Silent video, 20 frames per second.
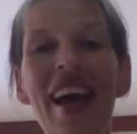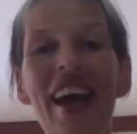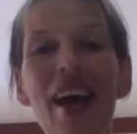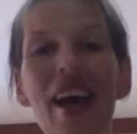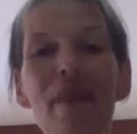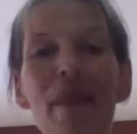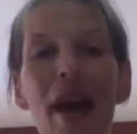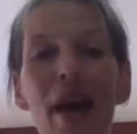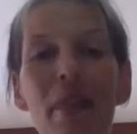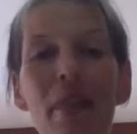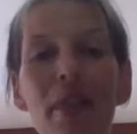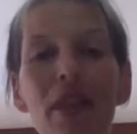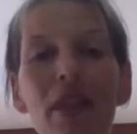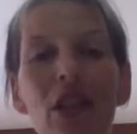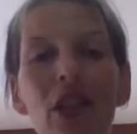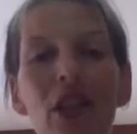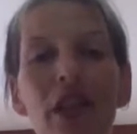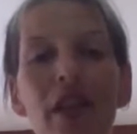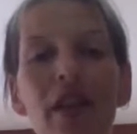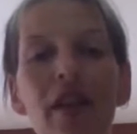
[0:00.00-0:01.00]
I'm happy to
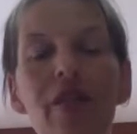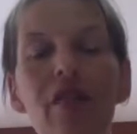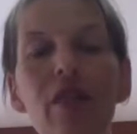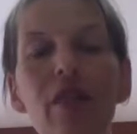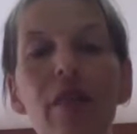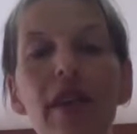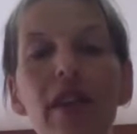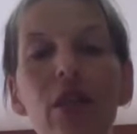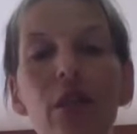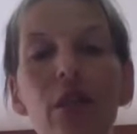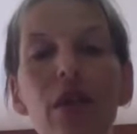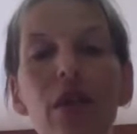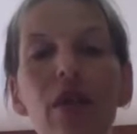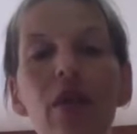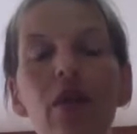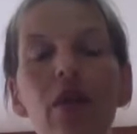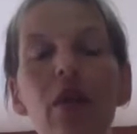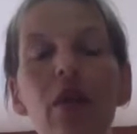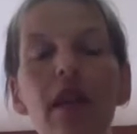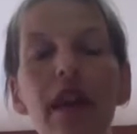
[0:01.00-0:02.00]
share information with
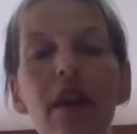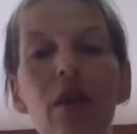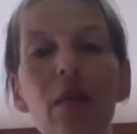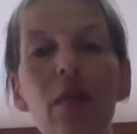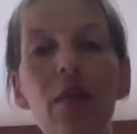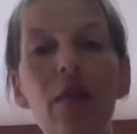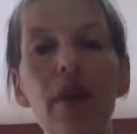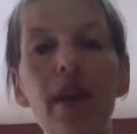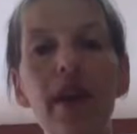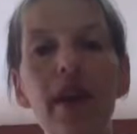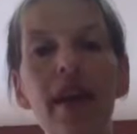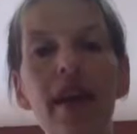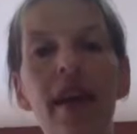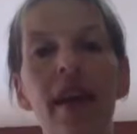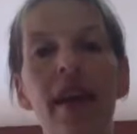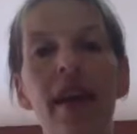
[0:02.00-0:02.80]
you to help bring